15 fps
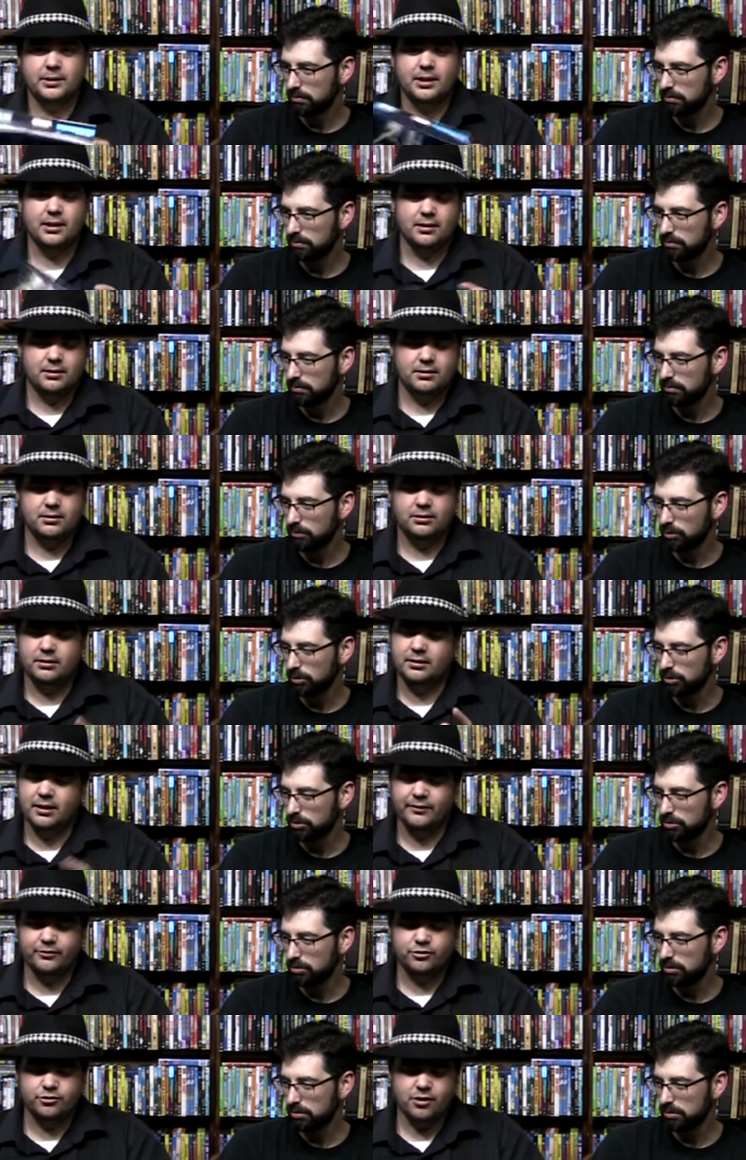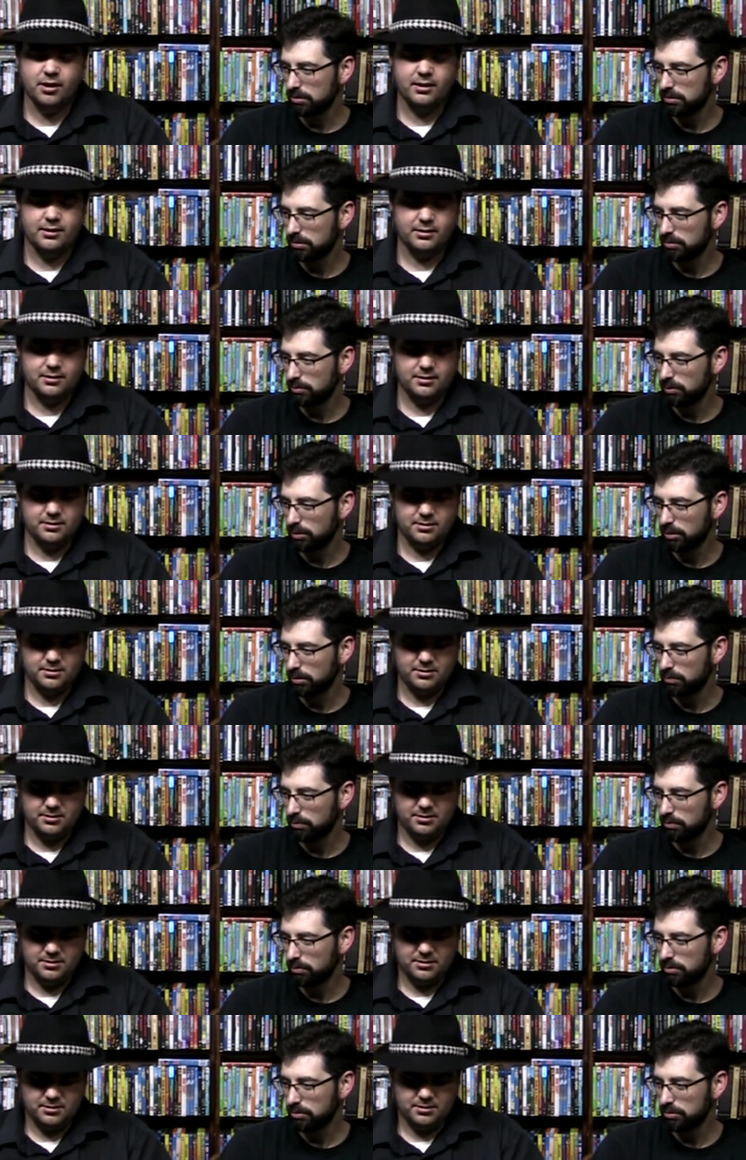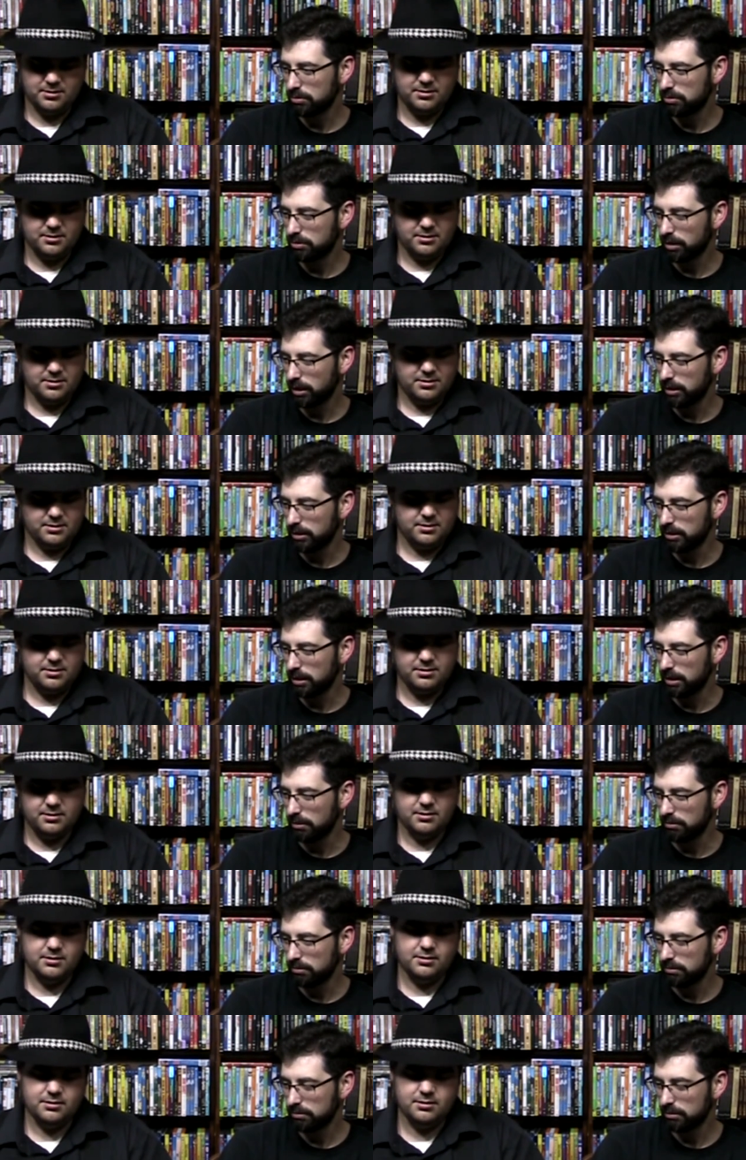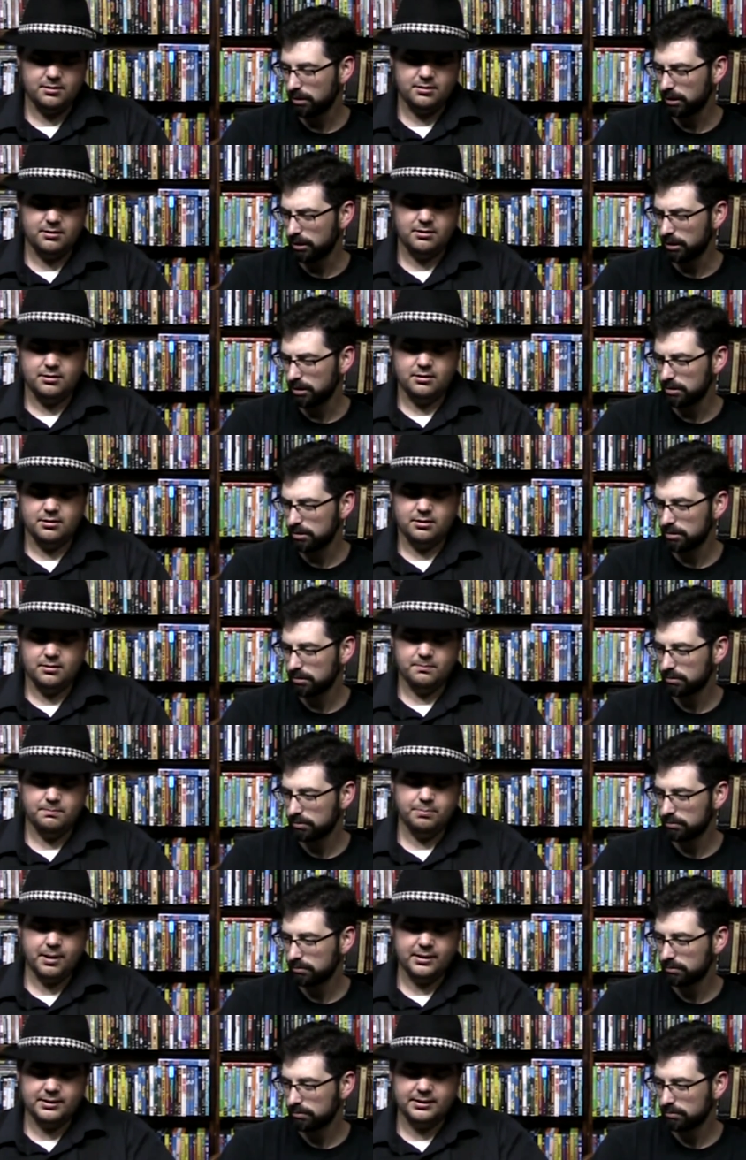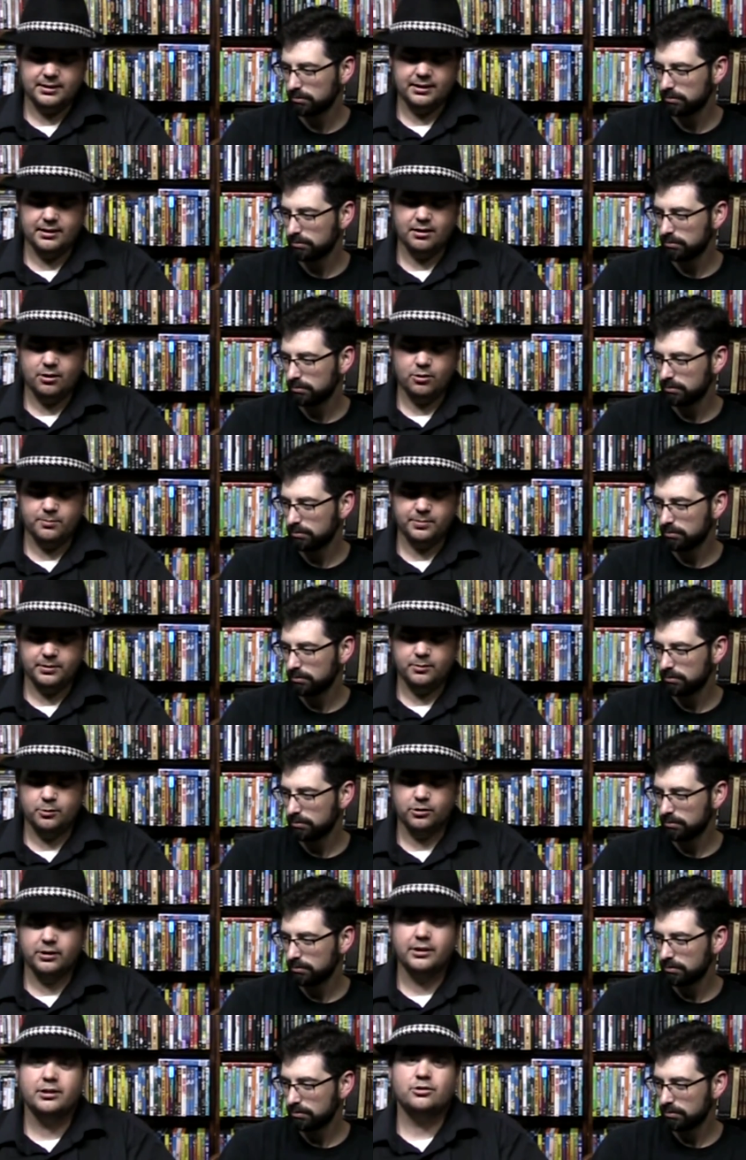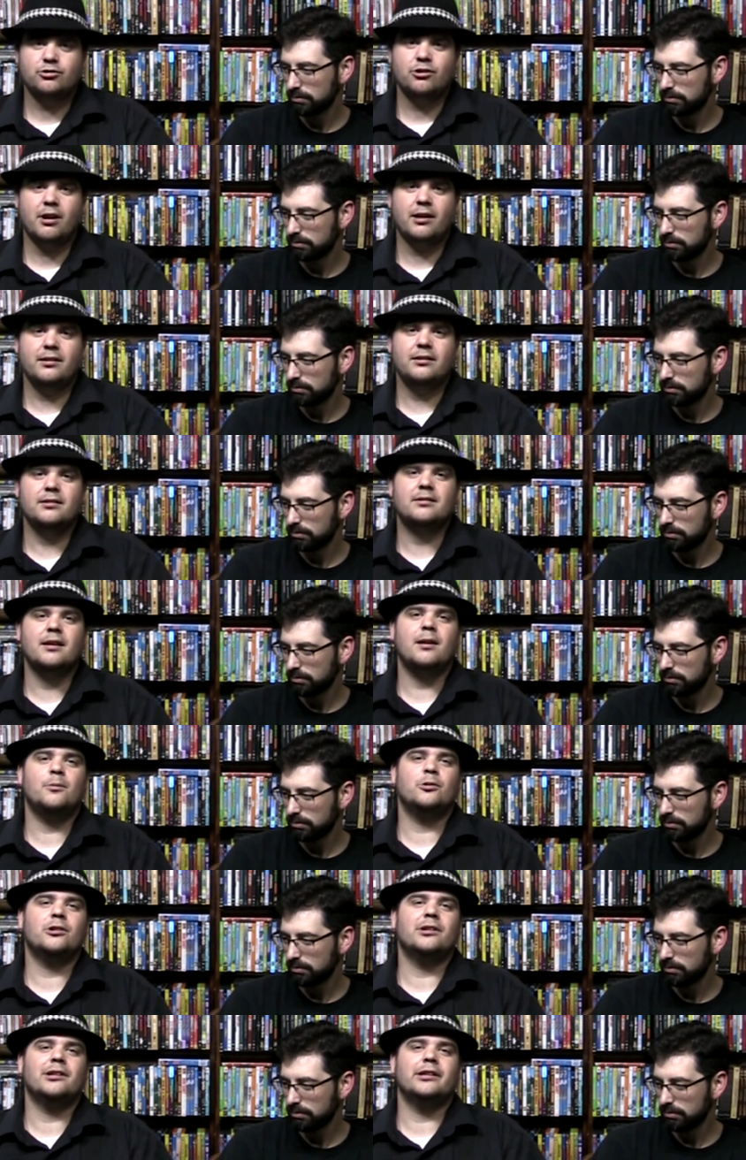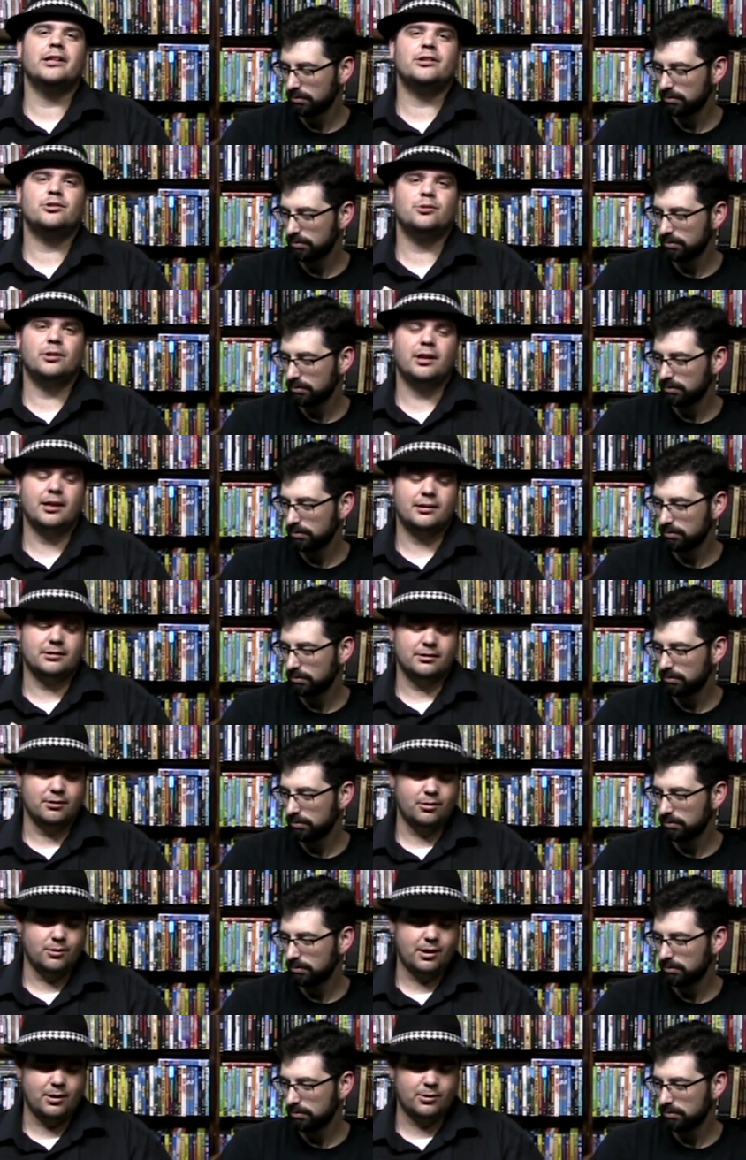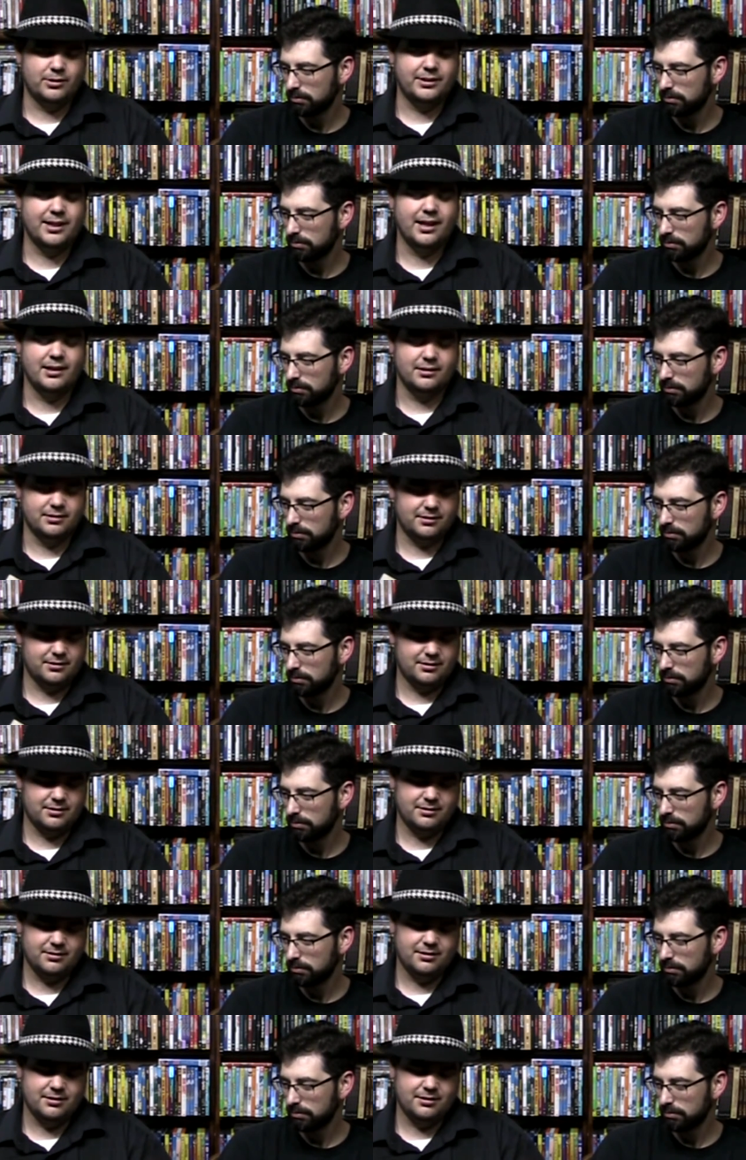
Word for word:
Speaker 1: yet. Right. Never tried it. We're going to try it now, I guess. Busting it open. We're going to try this and we're going to let you guys know how it tastes.